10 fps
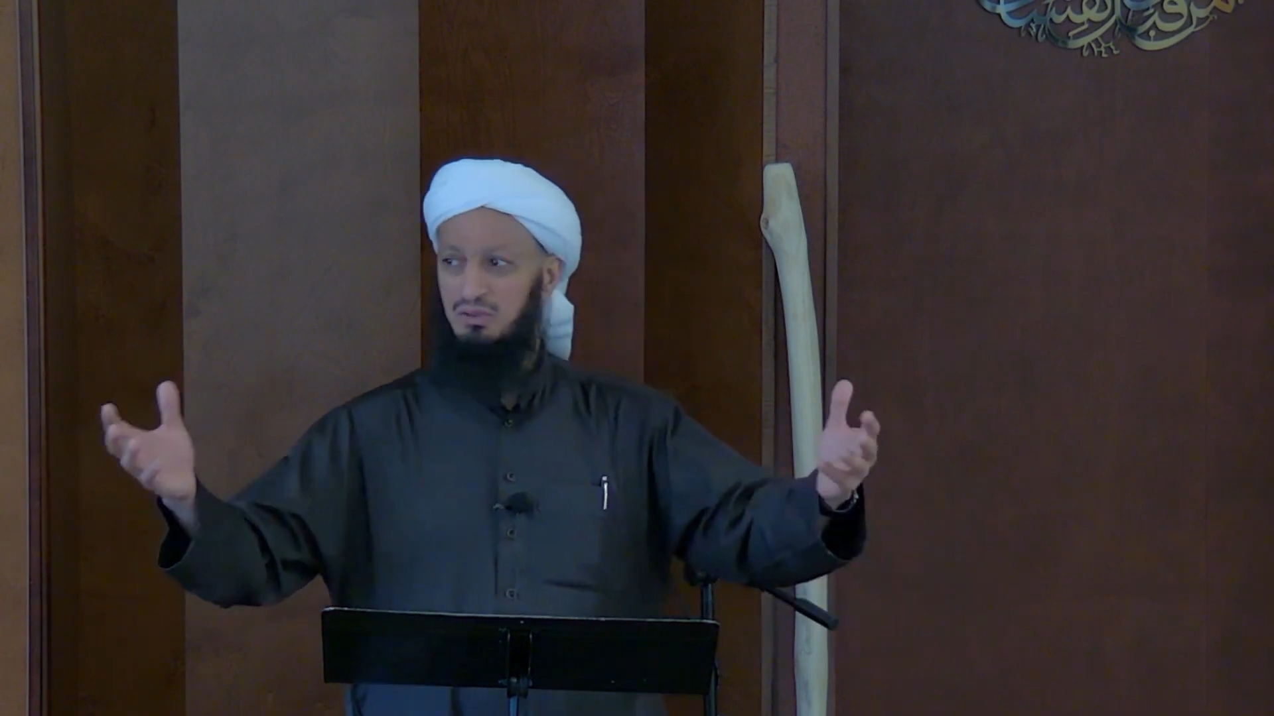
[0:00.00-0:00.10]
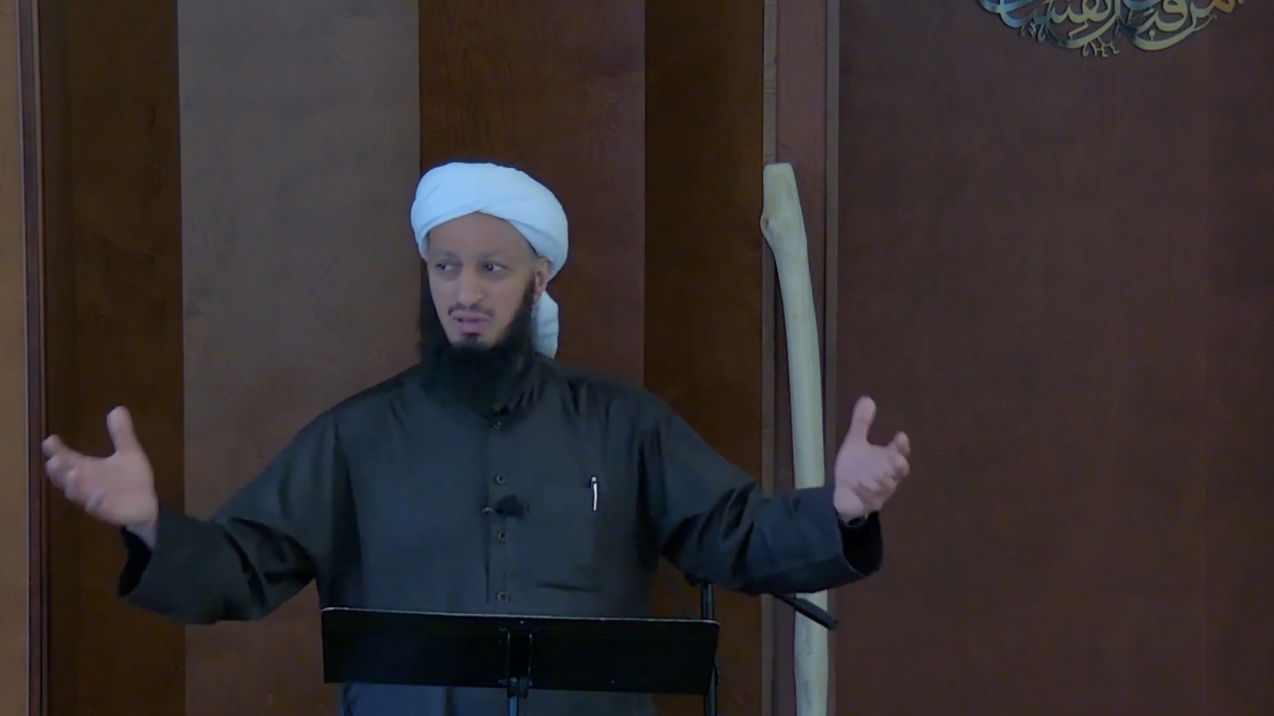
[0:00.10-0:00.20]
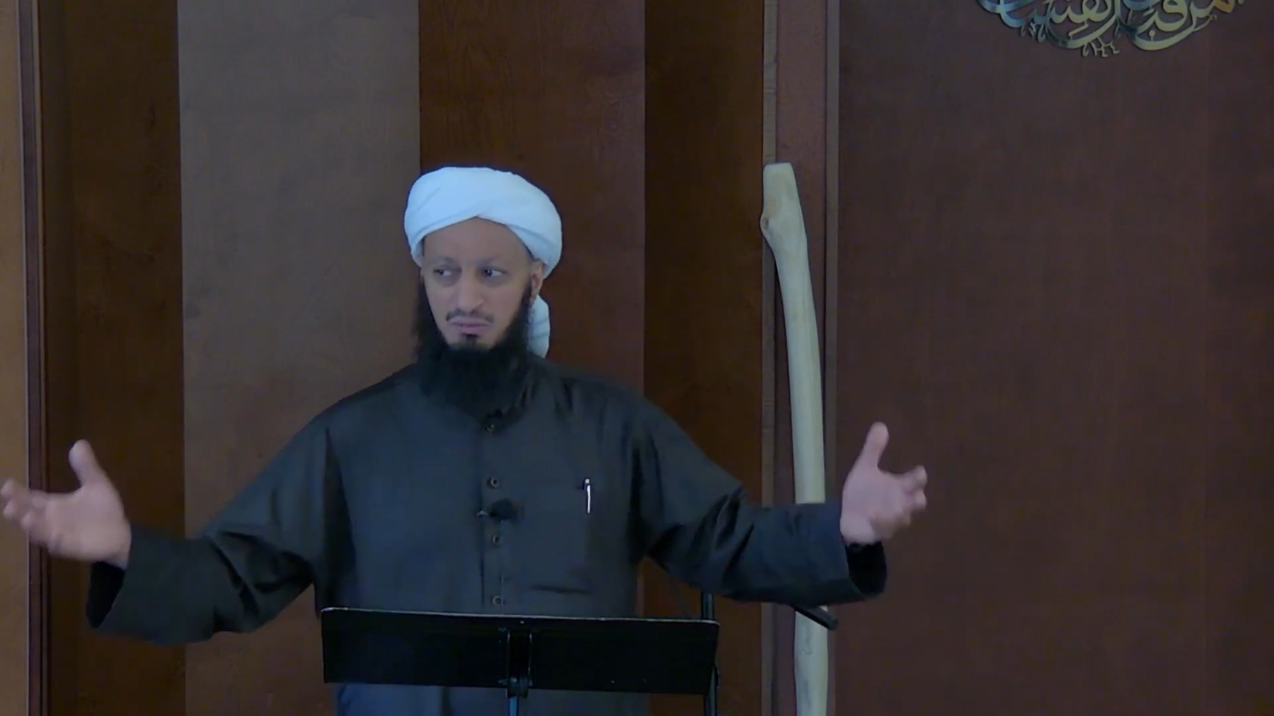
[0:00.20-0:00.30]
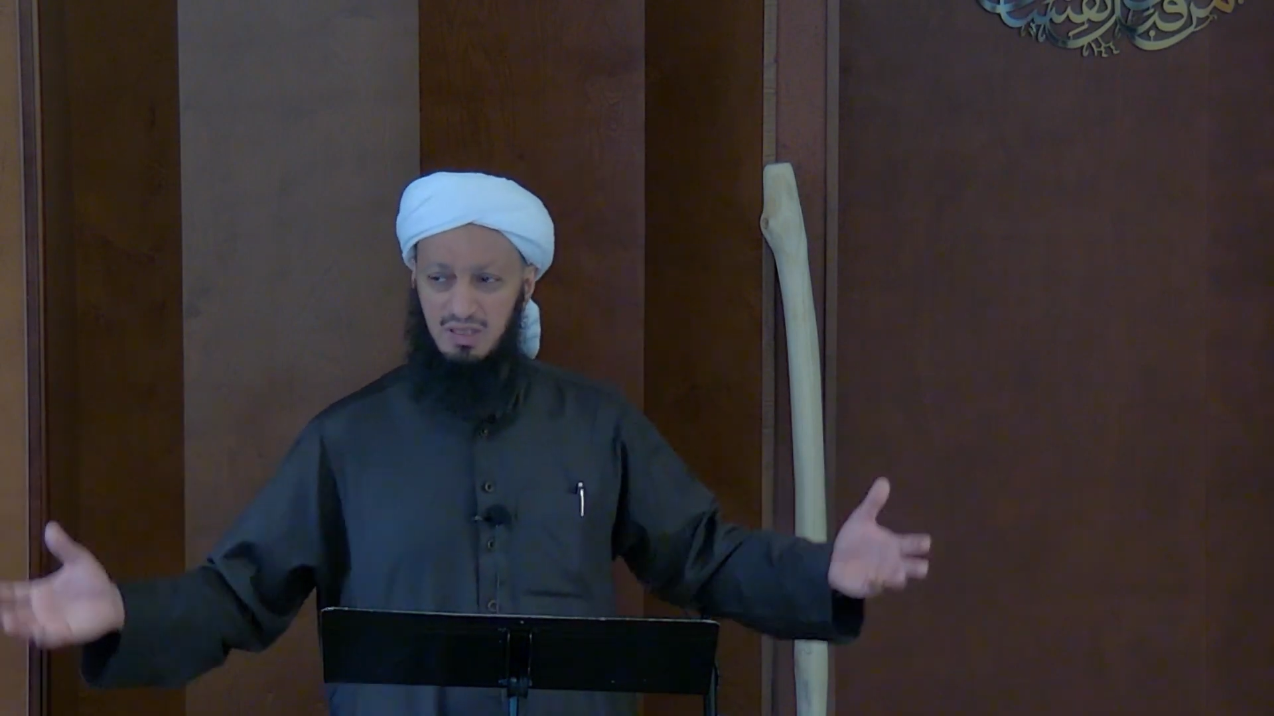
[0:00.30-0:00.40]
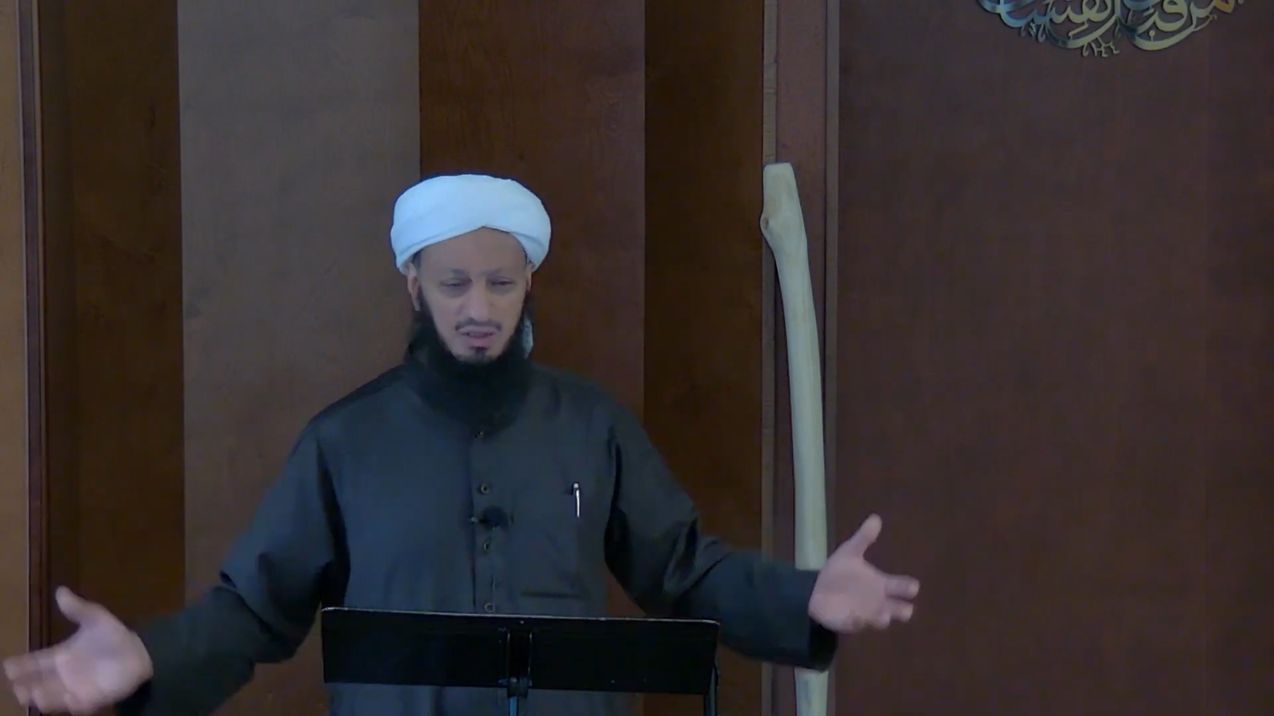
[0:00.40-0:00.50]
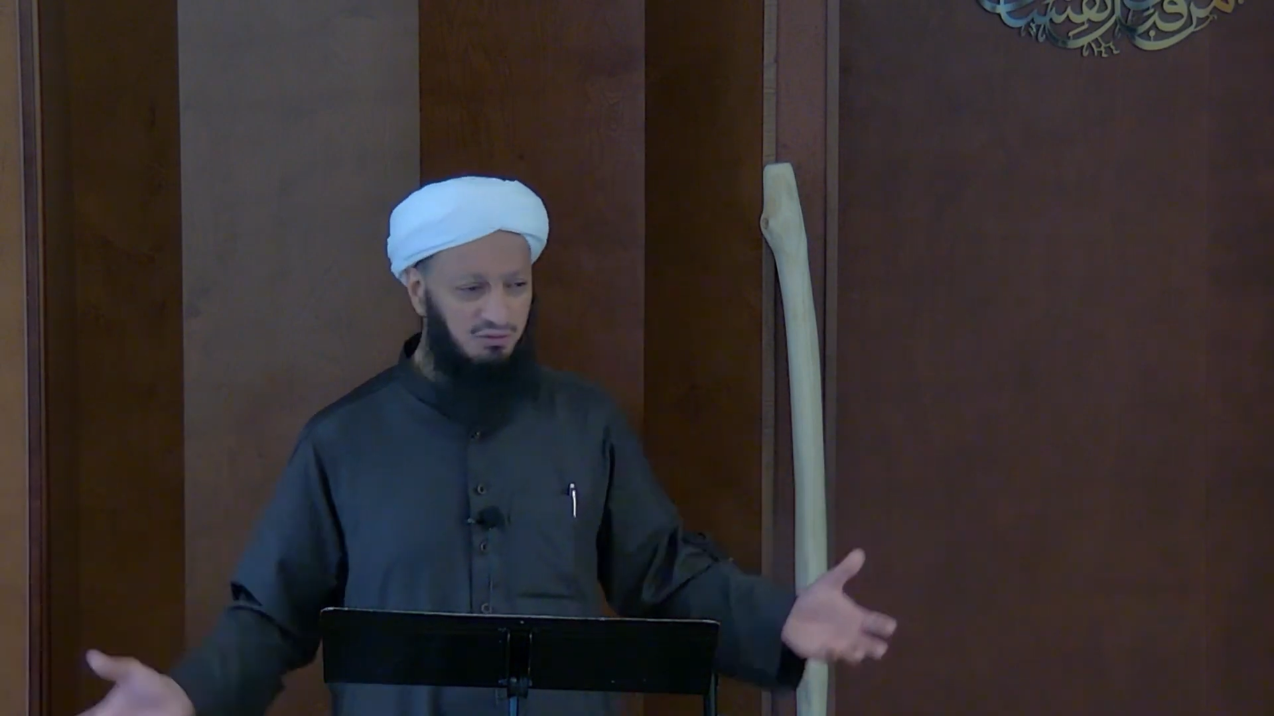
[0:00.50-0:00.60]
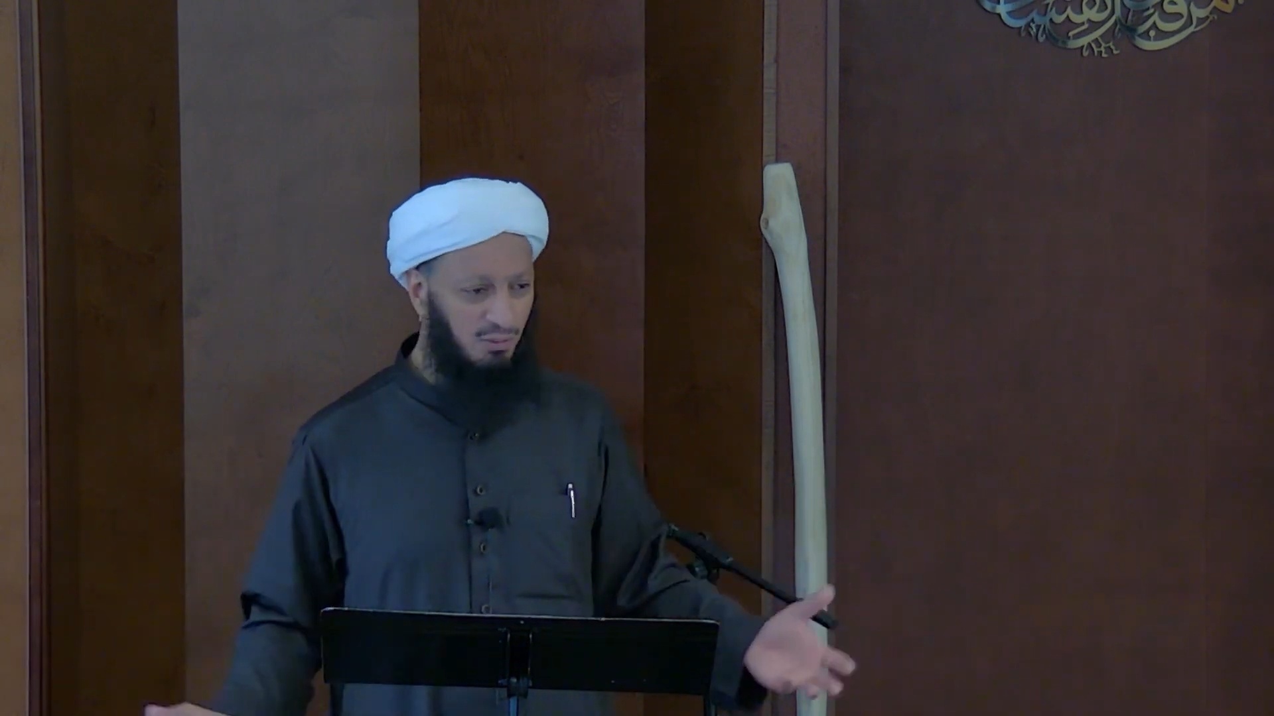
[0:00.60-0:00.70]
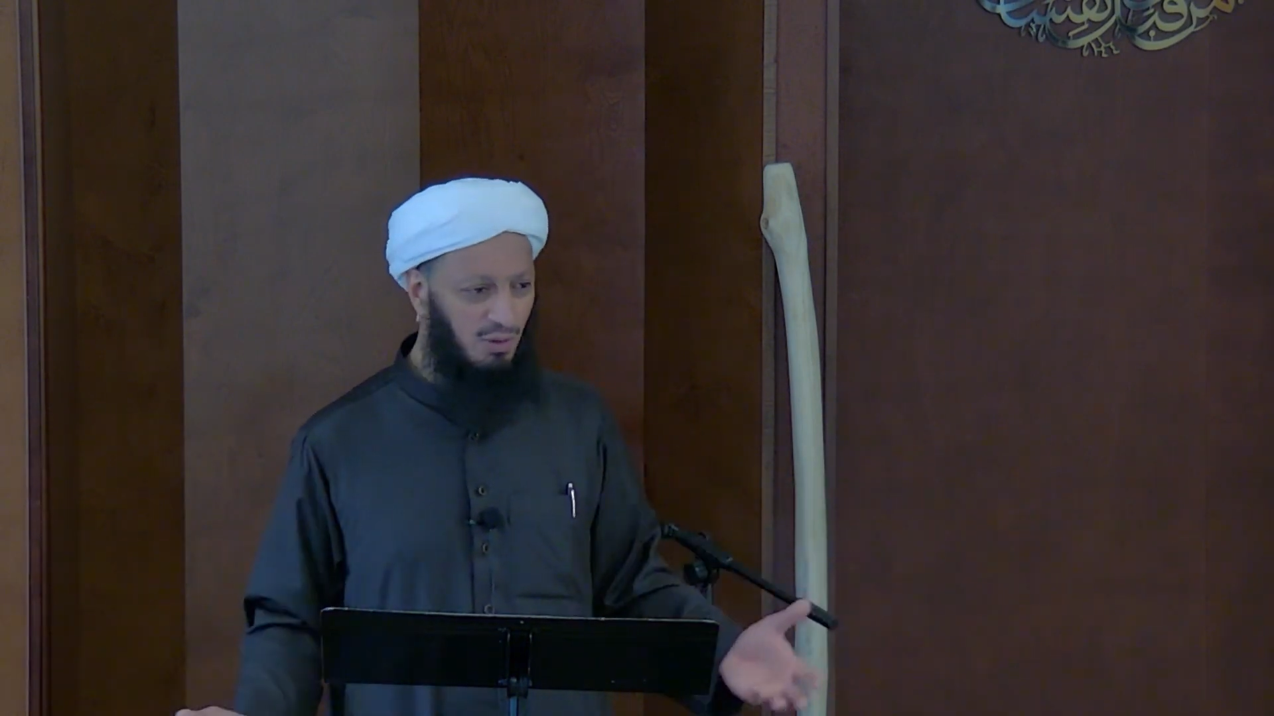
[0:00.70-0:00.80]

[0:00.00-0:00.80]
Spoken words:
surrounded us from